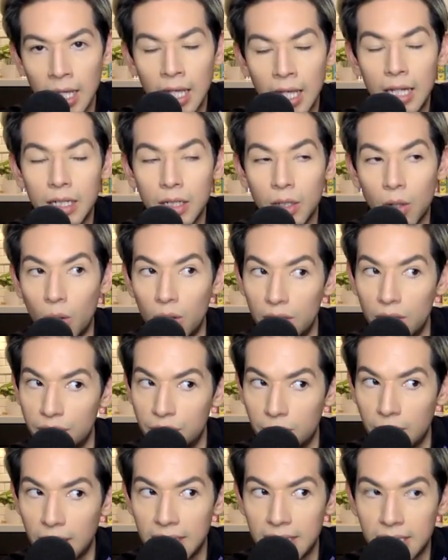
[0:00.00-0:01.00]
Nicole and
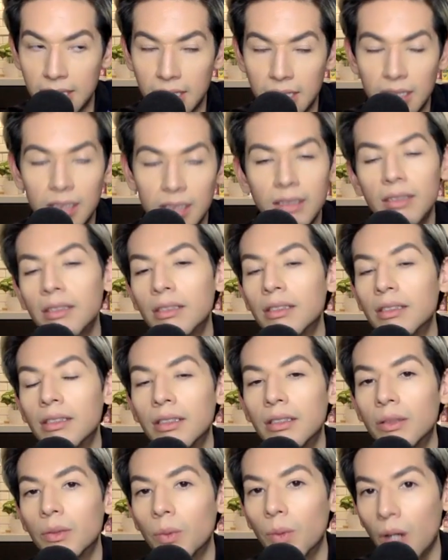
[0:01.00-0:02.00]
Teresa
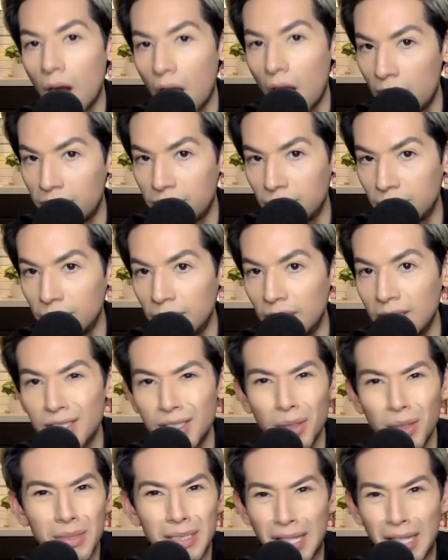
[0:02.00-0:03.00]
were awful, and
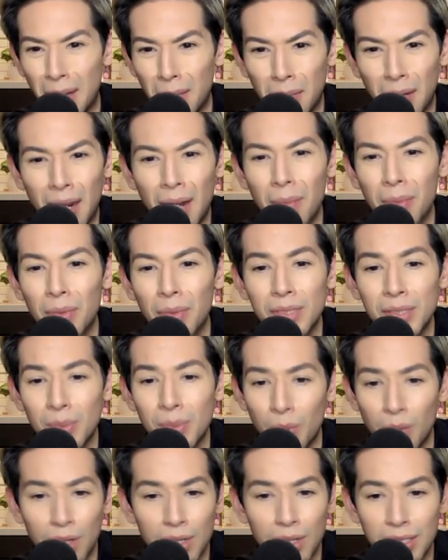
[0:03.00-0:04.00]
so was Amber. Amber was the
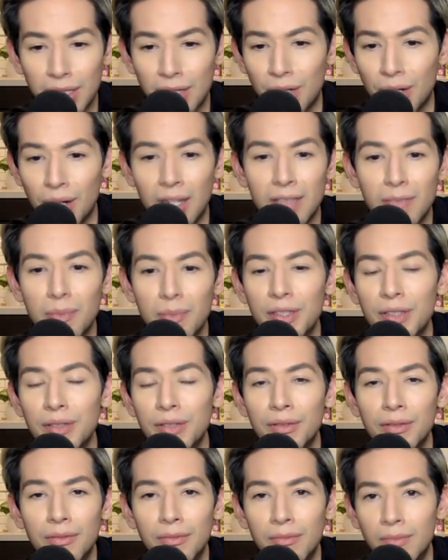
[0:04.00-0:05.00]
worst, and her
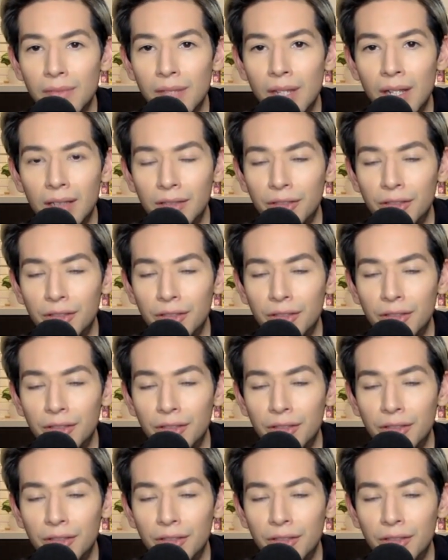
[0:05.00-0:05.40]
husband uh,